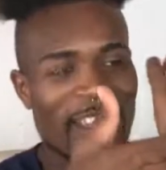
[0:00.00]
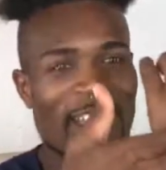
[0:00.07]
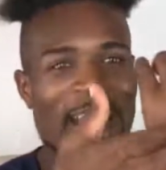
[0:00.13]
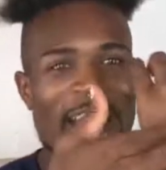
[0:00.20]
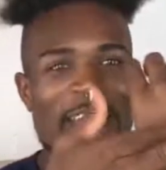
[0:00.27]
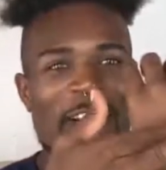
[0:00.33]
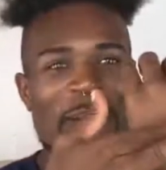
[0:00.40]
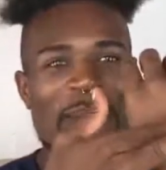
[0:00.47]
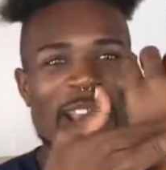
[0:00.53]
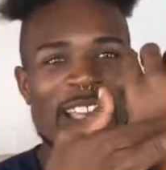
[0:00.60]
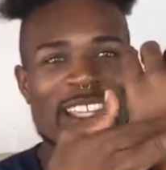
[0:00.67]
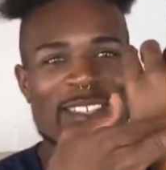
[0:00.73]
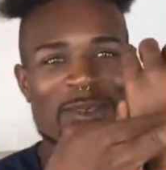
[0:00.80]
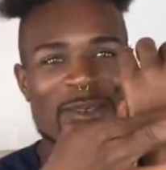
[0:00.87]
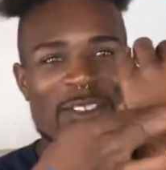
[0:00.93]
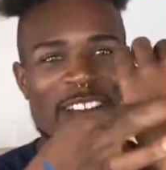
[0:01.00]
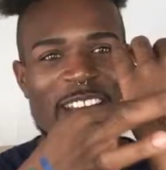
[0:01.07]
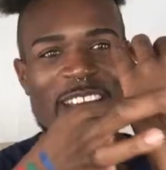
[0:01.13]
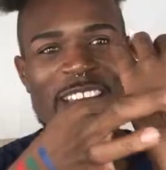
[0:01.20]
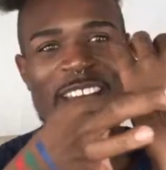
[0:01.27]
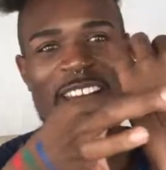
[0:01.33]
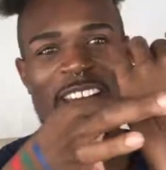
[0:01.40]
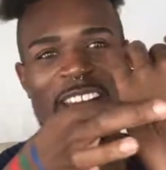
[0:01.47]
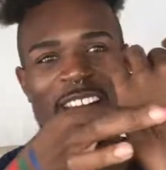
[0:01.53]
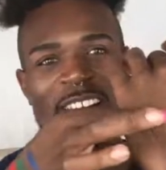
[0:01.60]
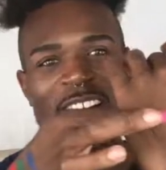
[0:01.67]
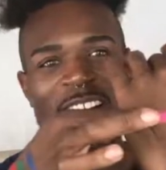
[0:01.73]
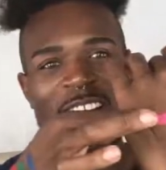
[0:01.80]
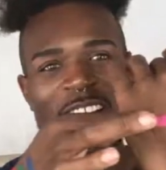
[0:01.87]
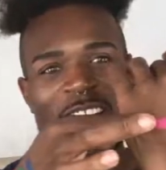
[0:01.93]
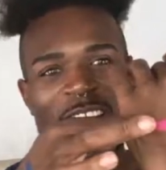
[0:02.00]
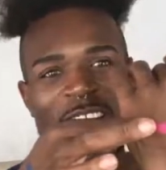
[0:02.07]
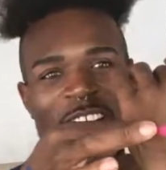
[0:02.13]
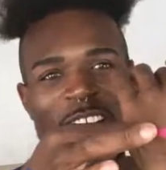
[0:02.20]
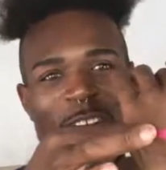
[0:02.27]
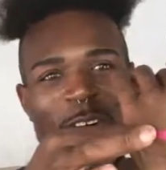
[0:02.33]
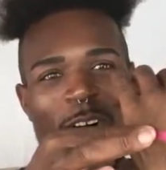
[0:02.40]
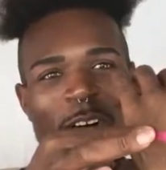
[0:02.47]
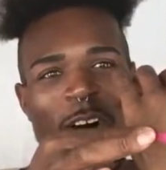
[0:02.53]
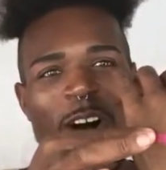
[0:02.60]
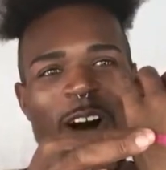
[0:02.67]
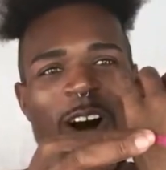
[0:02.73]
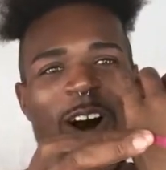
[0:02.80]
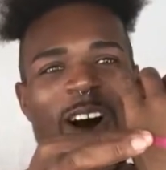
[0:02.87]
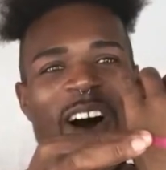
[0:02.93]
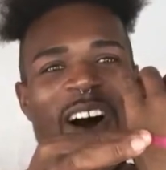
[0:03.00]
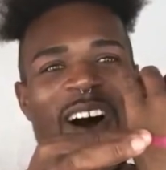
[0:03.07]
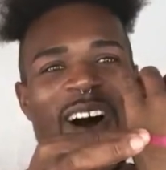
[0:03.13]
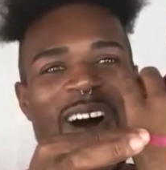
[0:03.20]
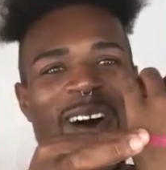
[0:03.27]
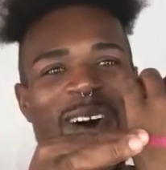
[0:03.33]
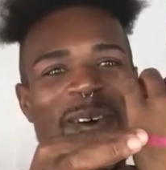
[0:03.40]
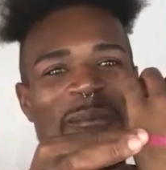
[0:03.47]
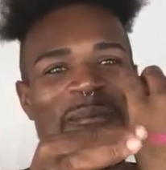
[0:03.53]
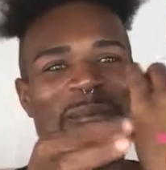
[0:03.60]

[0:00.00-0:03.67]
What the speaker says: I know I'm gonna like this one. Ready? Oh,